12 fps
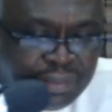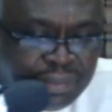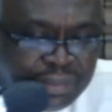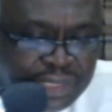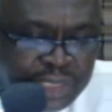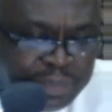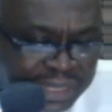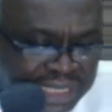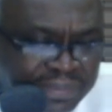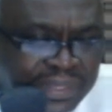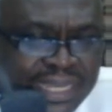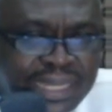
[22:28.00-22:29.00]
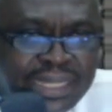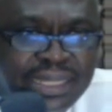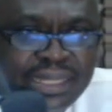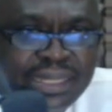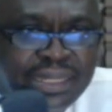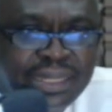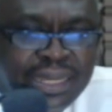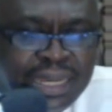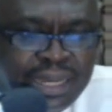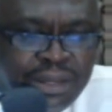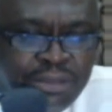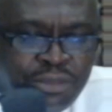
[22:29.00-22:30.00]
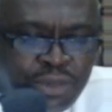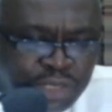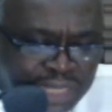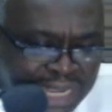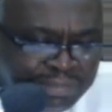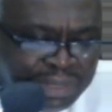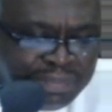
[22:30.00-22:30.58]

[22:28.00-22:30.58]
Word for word: Specifically, what do I mean